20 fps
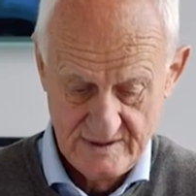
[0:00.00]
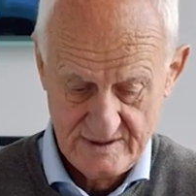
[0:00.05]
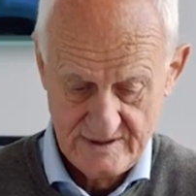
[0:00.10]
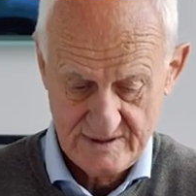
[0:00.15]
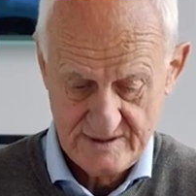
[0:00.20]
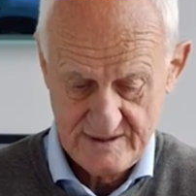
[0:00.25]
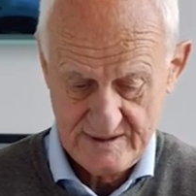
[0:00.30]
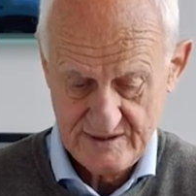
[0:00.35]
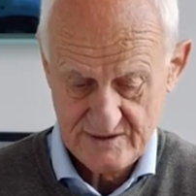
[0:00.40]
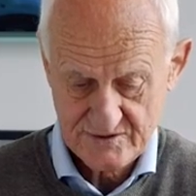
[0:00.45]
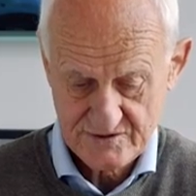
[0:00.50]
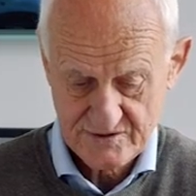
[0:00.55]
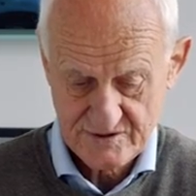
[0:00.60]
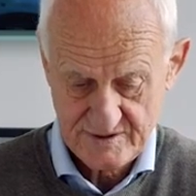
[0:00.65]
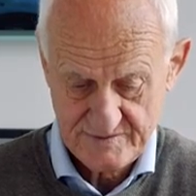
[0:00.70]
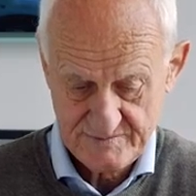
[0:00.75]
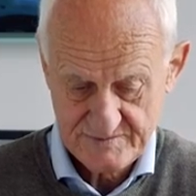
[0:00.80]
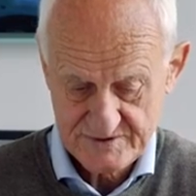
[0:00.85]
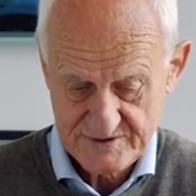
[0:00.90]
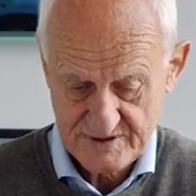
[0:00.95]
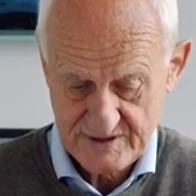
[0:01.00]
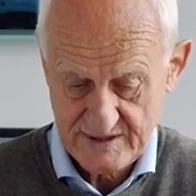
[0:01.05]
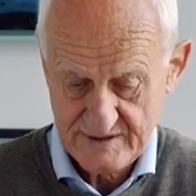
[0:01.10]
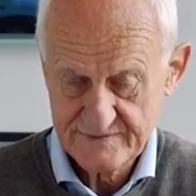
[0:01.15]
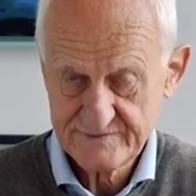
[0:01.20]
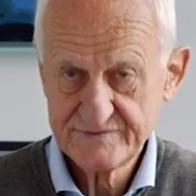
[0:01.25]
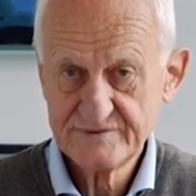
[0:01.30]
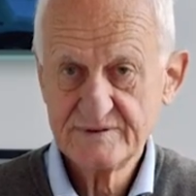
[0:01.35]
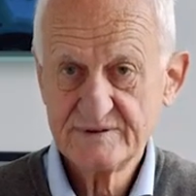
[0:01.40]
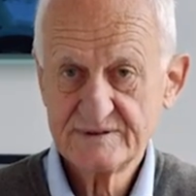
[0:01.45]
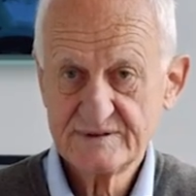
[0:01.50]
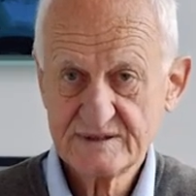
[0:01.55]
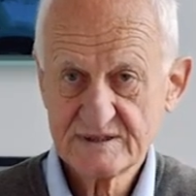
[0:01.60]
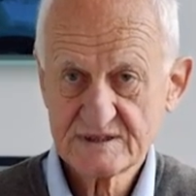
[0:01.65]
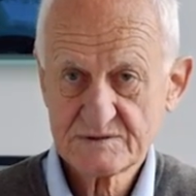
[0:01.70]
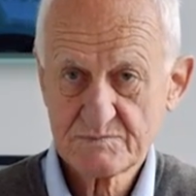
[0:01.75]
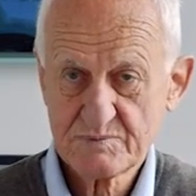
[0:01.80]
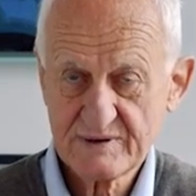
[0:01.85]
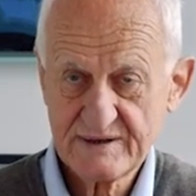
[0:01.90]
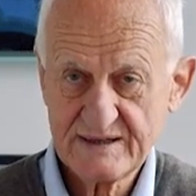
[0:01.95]
in terms of
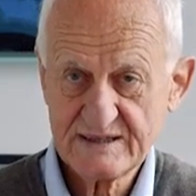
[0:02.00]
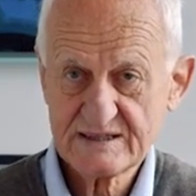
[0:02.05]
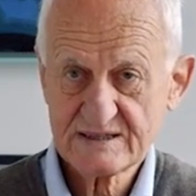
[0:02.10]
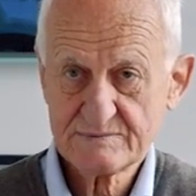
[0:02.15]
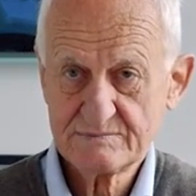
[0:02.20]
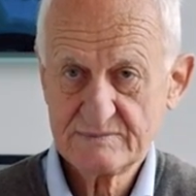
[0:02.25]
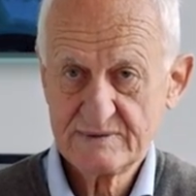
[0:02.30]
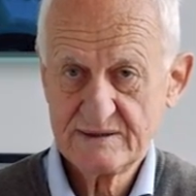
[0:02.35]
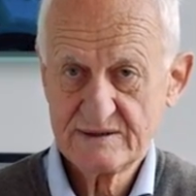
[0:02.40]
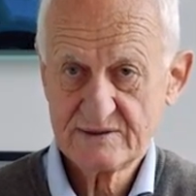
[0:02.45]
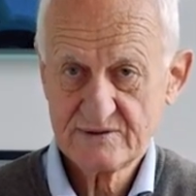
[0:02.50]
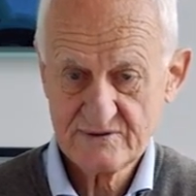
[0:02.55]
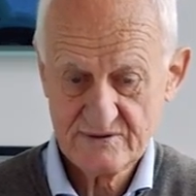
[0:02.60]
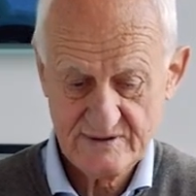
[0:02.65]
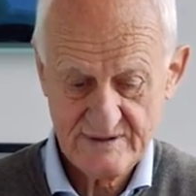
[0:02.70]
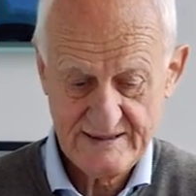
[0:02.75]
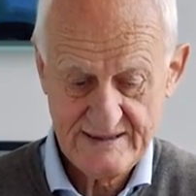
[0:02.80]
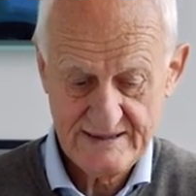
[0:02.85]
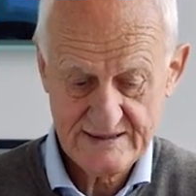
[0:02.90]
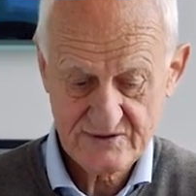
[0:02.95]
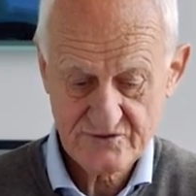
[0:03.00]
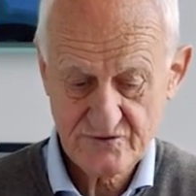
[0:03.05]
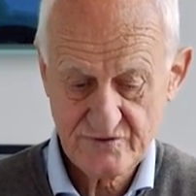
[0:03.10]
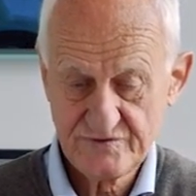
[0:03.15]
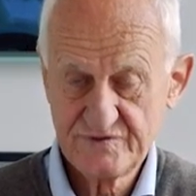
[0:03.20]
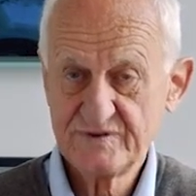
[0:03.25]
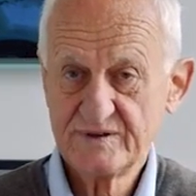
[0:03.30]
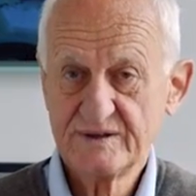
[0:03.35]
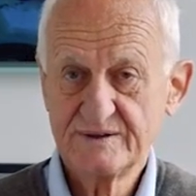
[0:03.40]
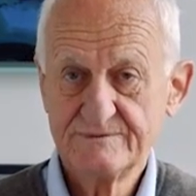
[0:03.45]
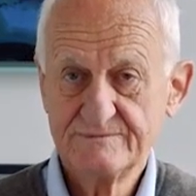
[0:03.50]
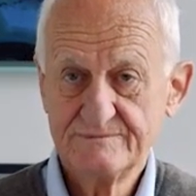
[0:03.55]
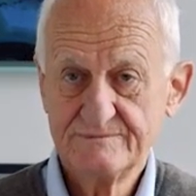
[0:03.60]
displacement or atrophy.